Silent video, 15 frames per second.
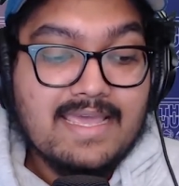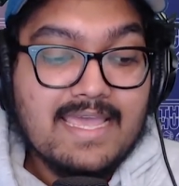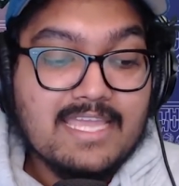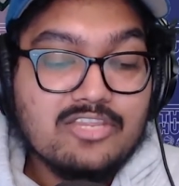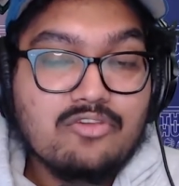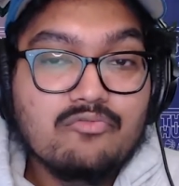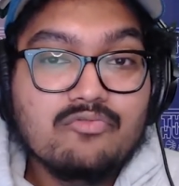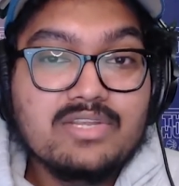
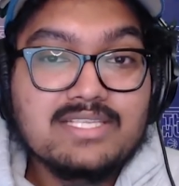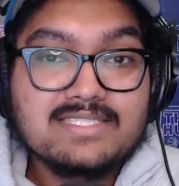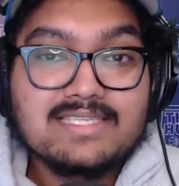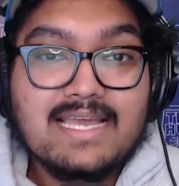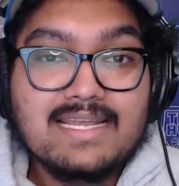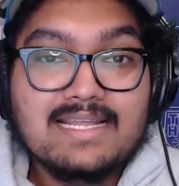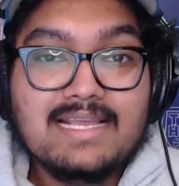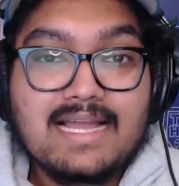And you
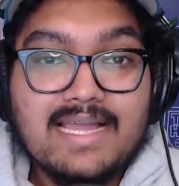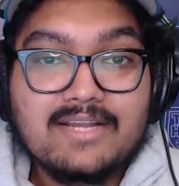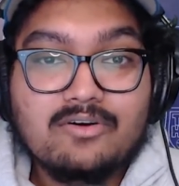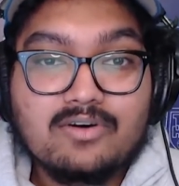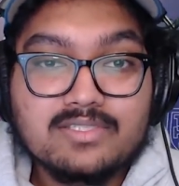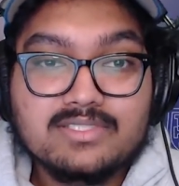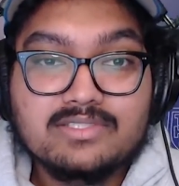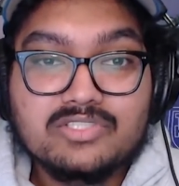re-sign a guy in
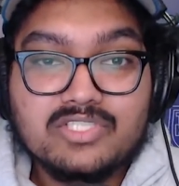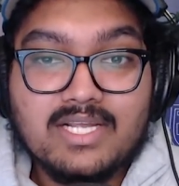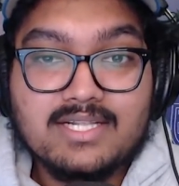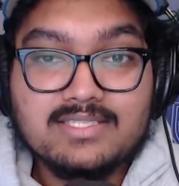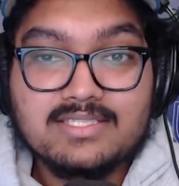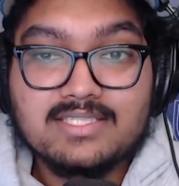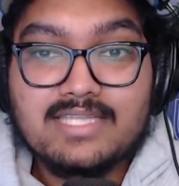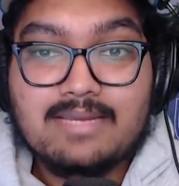Austin
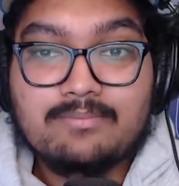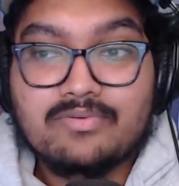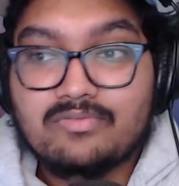Johnson that